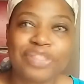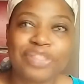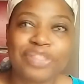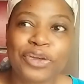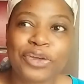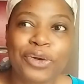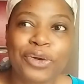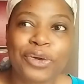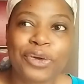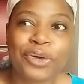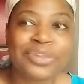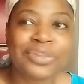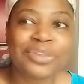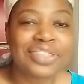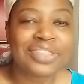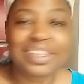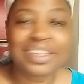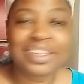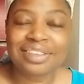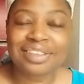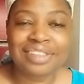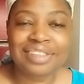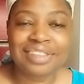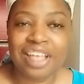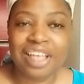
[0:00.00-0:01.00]
the earth
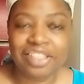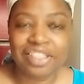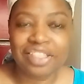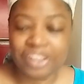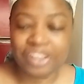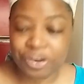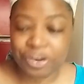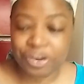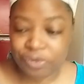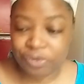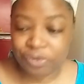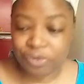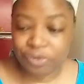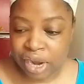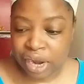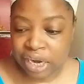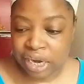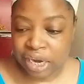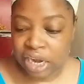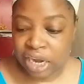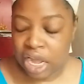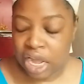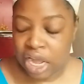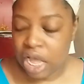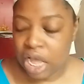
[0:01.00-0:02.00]
is not their
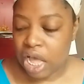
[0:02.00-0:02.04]
friend.